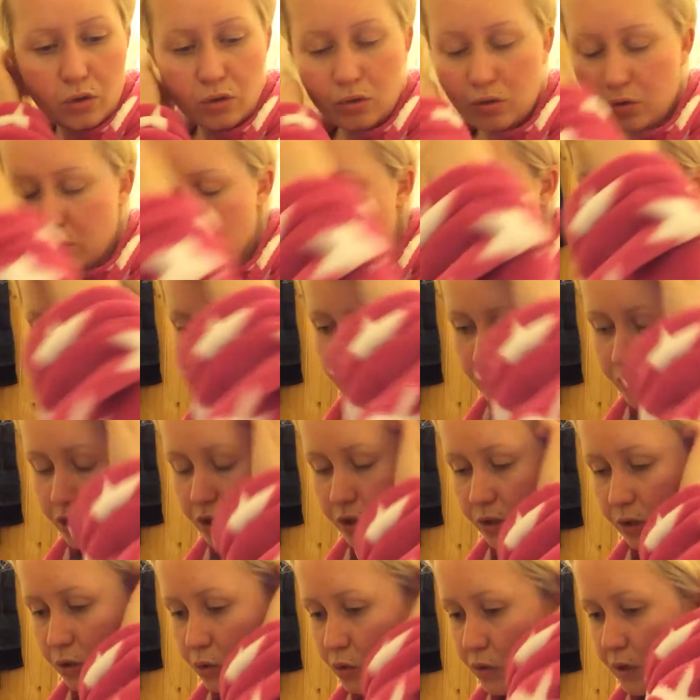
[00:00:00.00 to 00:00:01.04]
good to have a
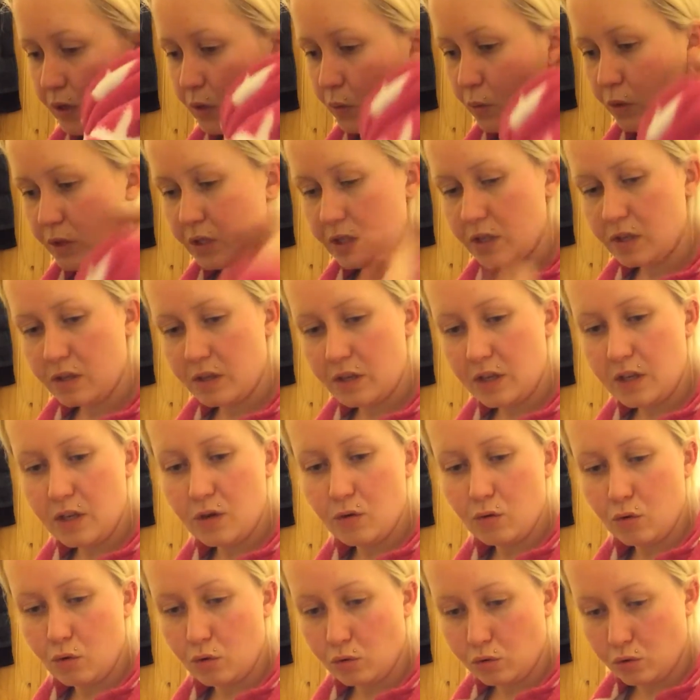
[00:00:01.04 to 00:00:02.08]
children within a year
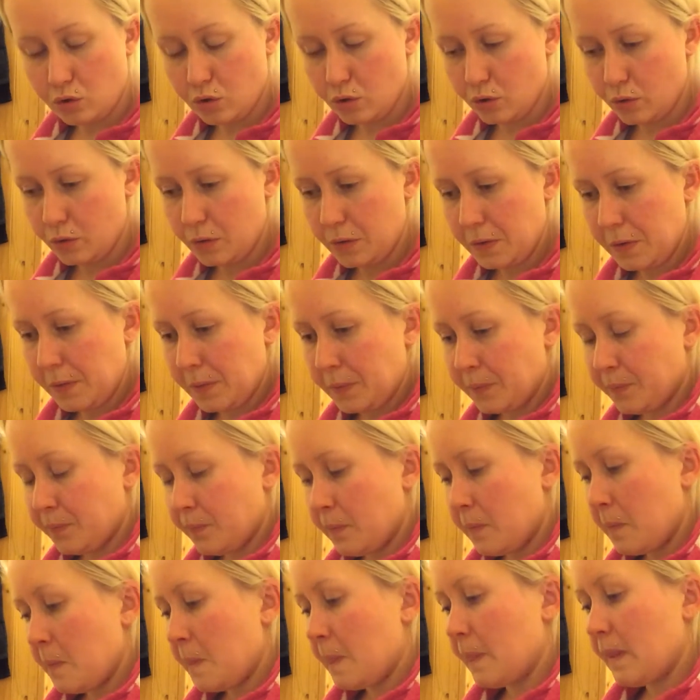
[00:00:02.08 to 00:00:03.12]
or two,
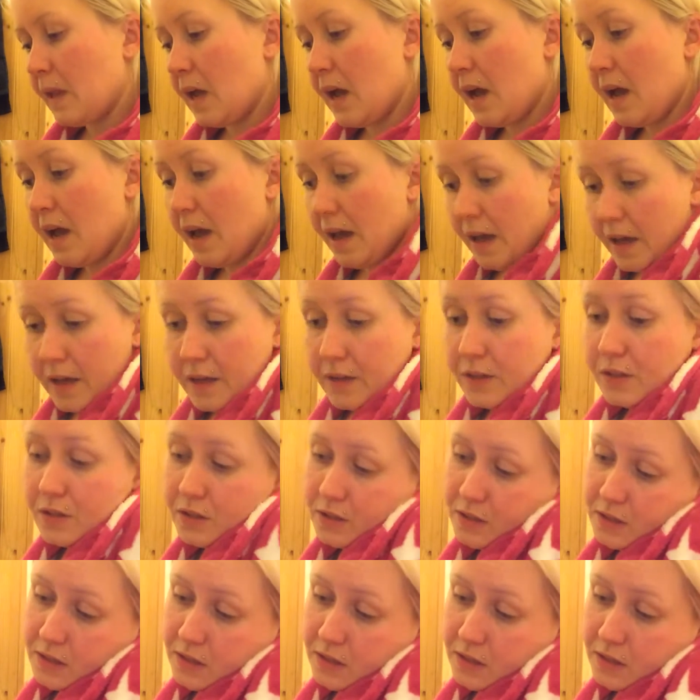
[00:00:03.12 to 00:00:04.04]
and